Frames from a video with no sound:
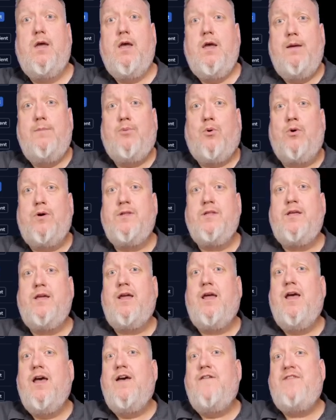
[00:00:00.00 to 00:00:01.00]

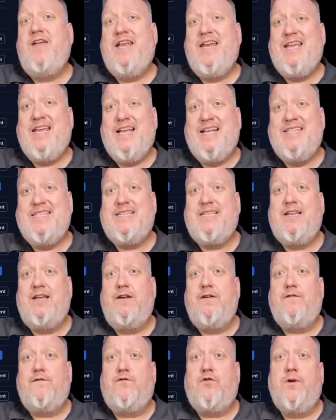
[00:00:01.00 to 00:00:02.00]
Importantly, if any
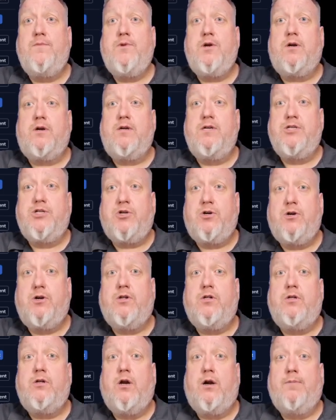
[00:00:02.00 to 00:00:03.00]
incident from your
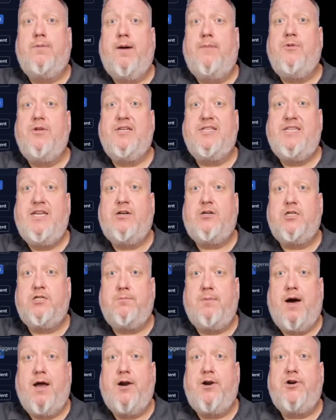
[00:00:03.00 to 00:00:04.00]
internal or public secrets
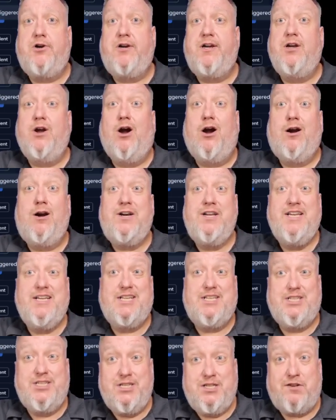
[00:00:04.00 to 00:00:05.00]
monitoring already
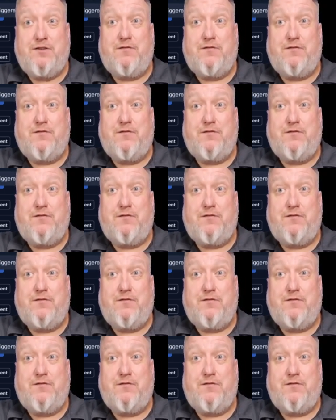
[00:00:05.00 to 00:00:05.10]
exists